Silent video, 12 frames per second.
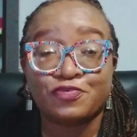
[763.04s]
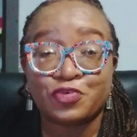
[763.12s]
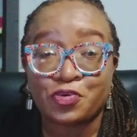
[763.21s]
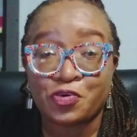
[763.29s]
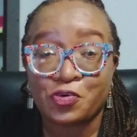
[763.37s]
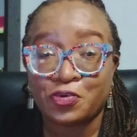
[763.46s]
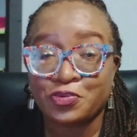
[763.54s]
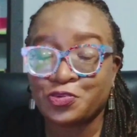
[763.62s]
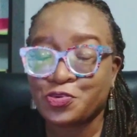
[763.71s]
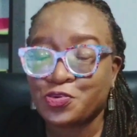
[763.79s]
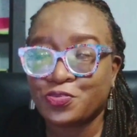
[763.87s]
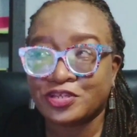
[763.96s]
for all.
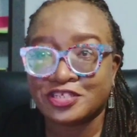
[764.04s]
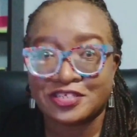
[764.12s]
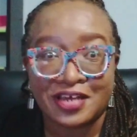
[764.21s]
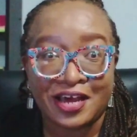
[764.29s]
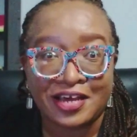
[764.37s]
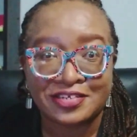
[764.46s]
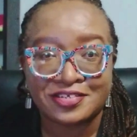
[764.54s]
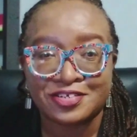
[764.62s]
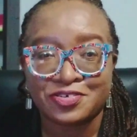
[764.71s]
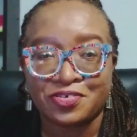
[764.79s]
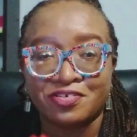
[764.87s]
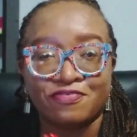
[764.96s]
No one size
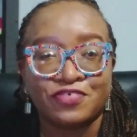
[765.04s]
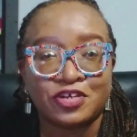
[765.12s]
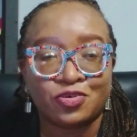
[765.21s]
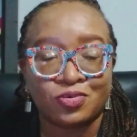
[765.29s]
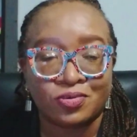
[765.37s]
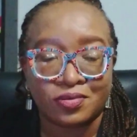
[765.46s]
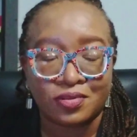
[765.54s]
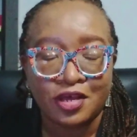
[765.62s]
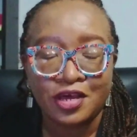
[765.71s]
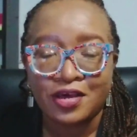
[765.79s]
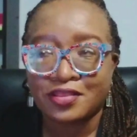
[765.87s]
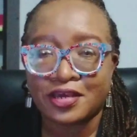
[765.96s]
is going to fit all.
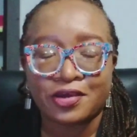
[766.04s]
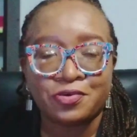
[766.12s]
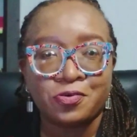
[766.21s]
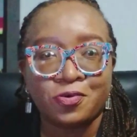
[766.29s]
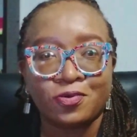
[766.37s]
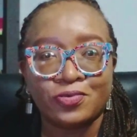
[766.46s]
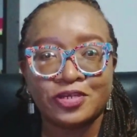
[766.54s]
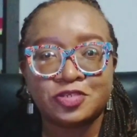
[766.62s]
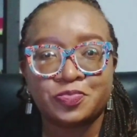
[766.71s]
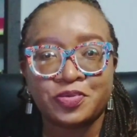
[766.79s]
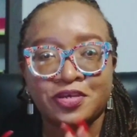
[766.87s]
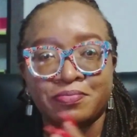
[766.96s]
There can always
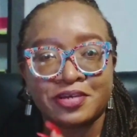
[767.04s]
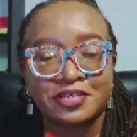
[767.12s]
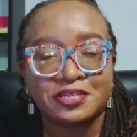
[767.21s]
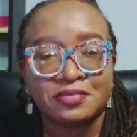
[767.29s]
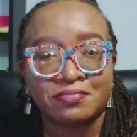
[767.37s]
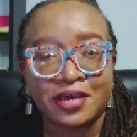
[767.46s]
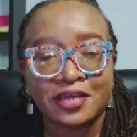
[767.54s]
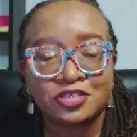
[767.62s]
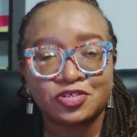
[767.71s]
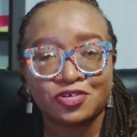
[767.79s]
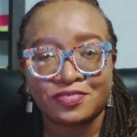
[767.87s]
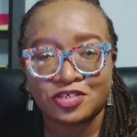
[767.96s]
be a mix and
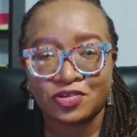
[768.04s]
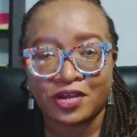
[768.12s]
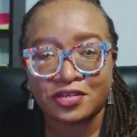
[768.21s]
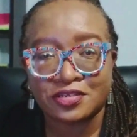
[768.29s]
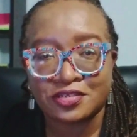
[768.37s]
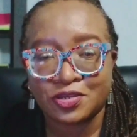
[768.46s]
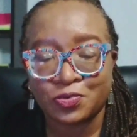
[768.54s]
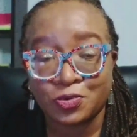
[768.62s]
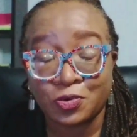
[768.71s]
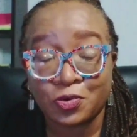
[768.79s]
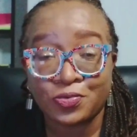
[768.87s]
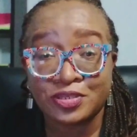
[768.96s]
match of the strategies that will
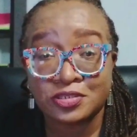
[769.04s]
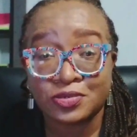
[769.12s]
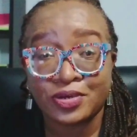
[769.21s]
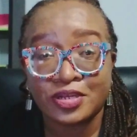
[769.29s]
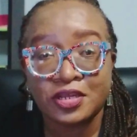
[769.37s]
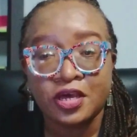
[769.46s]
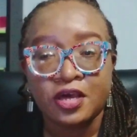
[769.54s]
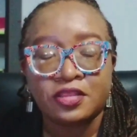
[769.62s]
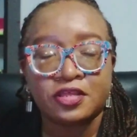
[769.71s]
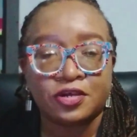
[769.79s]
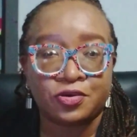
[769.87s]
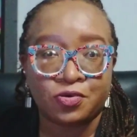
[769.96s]
go into it.
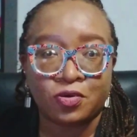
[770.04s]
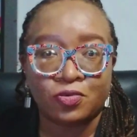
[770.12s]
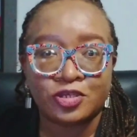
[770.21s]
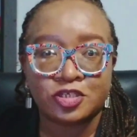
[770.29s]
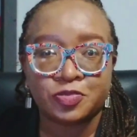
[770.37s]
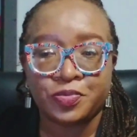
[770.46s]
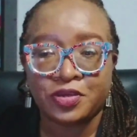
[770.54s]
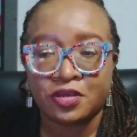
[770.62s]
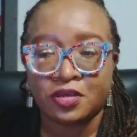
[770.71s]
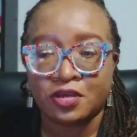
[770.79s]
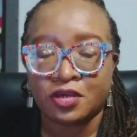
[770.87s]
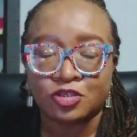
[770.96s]
There can always
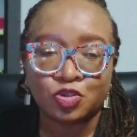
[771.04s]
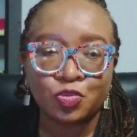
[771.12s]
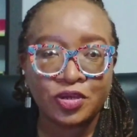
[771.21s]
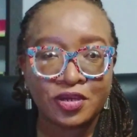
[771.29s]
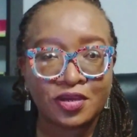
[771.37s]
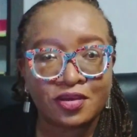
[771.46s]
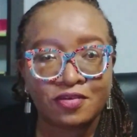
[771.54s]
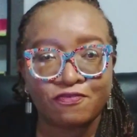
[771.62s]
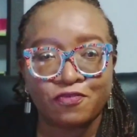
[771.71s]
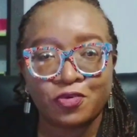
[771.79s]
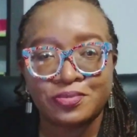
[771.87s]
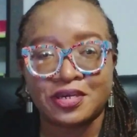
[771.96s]
be a tweak
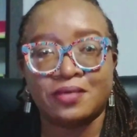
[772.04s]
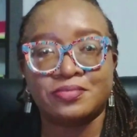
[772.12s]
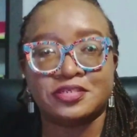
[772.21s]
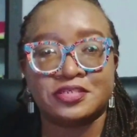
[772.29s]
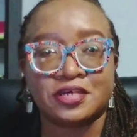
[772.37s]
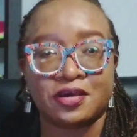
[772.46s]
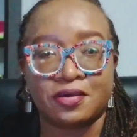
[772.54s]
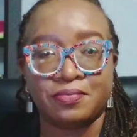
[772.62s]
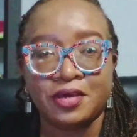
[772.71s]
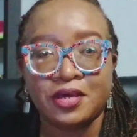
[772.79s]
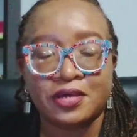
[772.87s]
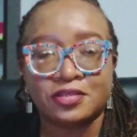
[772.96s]
from time to time
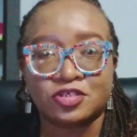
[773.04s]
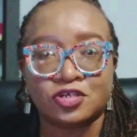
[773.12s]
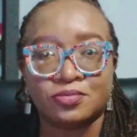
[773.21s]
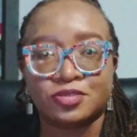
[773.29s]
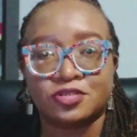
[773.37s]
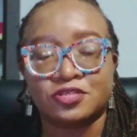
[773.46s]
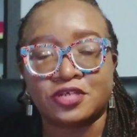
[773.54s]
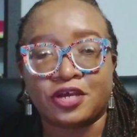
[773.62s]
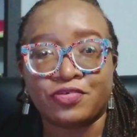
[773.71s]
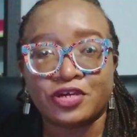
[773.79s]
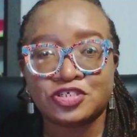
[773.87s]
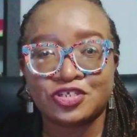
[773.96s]
in terms of the
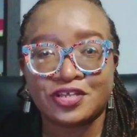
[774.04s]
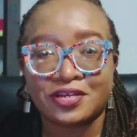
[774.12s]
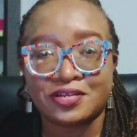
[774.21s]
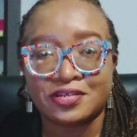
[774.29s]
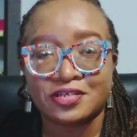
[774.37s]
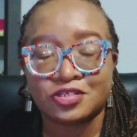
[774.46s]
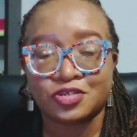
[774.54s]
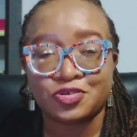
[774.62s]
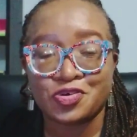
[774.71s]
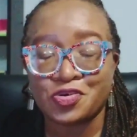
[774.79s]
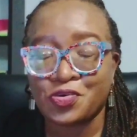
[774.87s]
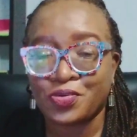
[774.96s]
direction that it is that
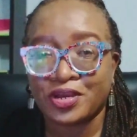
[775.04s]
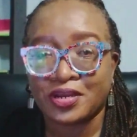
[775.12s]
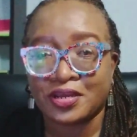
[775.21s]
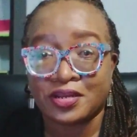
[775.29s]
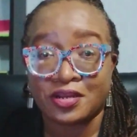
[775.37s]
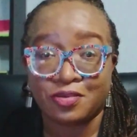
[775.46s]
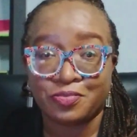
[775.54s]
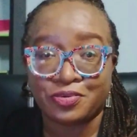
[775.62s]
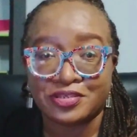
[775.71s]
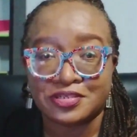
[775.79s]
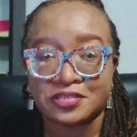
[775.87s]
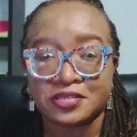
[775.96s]
you're going at any
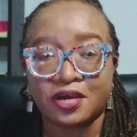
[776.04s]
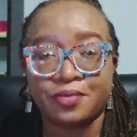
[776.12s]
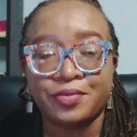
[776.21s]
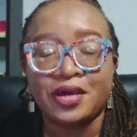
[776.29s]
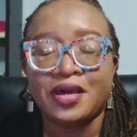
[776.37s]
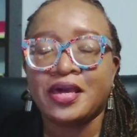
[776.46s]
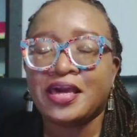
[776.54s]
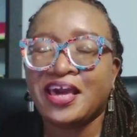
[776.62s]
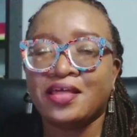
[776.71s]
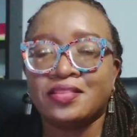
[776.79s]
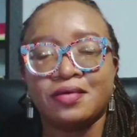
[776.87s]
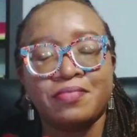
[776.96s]
point in time.
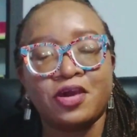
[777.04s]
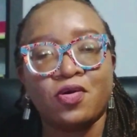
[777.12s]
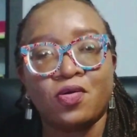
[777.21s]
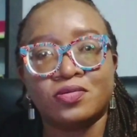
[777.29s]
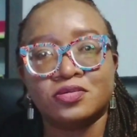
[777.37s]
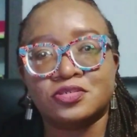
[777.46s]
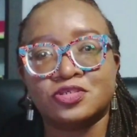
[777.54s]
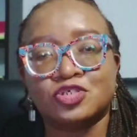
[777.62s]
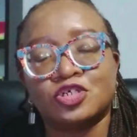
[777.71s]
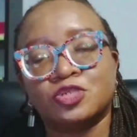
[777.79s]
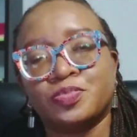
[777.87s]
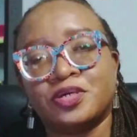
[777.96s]
And there may also
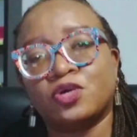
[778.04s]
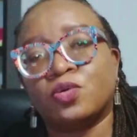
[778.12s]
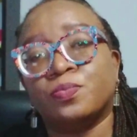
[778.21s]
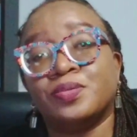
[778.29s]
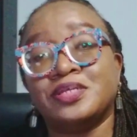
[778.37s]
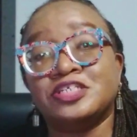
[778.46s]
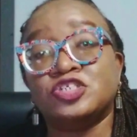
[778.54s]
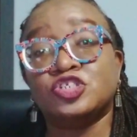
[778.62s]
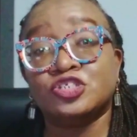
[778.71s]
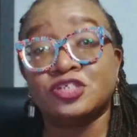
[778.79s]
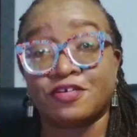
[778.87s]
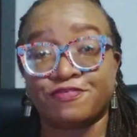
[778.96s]
just be a complete
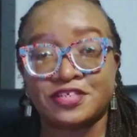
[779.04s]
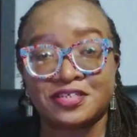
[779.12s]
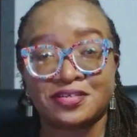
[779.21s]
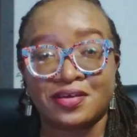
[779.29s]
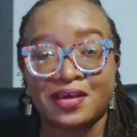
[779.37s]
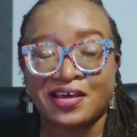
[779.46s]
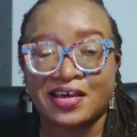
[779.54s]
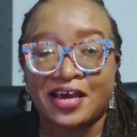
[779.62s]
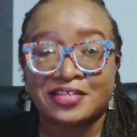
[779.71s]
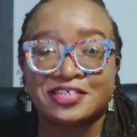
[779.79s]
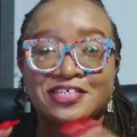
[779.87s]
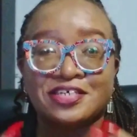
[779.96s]
shift
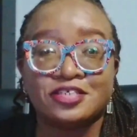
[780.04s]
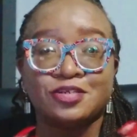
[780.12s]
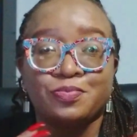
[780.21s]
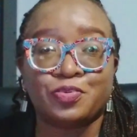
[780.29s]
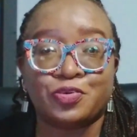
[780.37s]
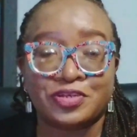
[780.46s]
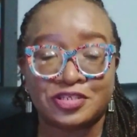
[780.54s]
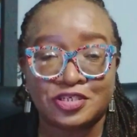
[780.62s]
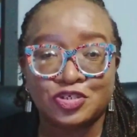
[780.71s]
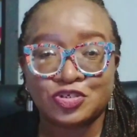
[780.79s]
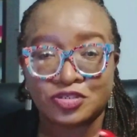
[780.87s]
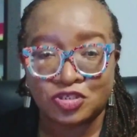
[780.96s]
at a certain point
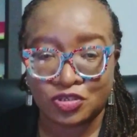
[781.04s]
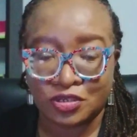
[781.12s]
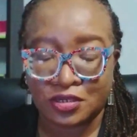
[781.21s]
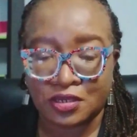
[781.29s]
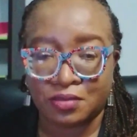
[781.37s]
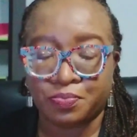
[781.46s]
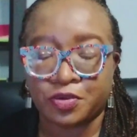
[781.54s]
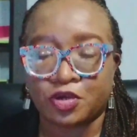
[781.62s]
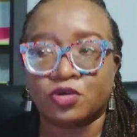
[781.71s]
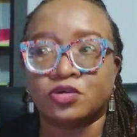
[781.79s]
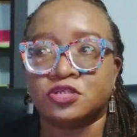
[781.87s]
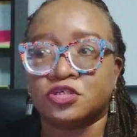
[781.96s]
in your journey
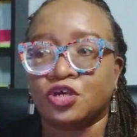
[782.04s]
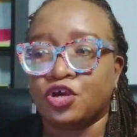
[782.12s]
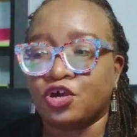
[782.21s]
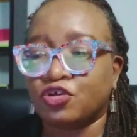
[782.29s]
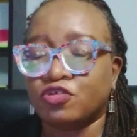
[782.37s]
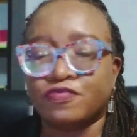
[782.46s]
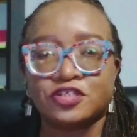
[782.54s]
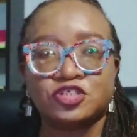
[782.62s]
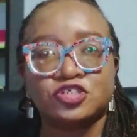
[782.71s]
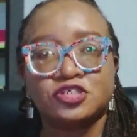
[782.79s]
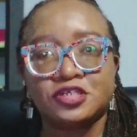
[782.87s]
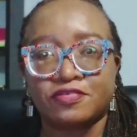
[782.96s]
because you've
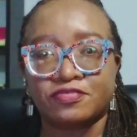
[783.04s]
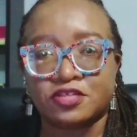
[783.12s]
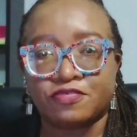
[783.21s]
achieved